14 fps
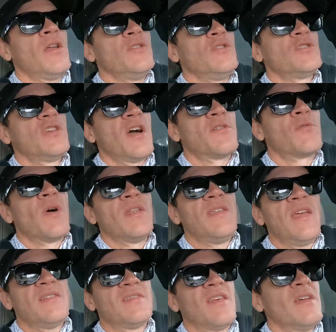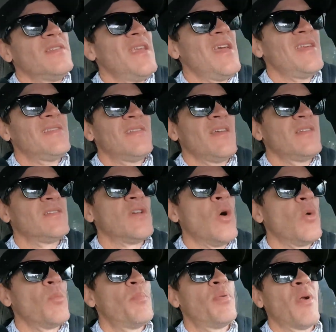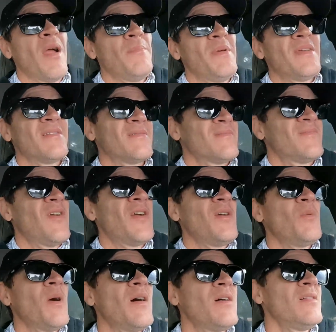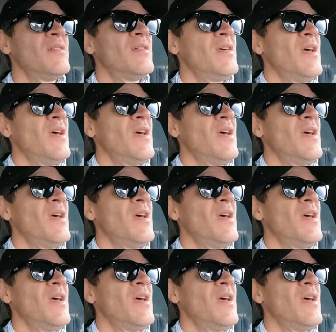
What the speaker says: Usually on Runday Sundays, they don't prep it very well.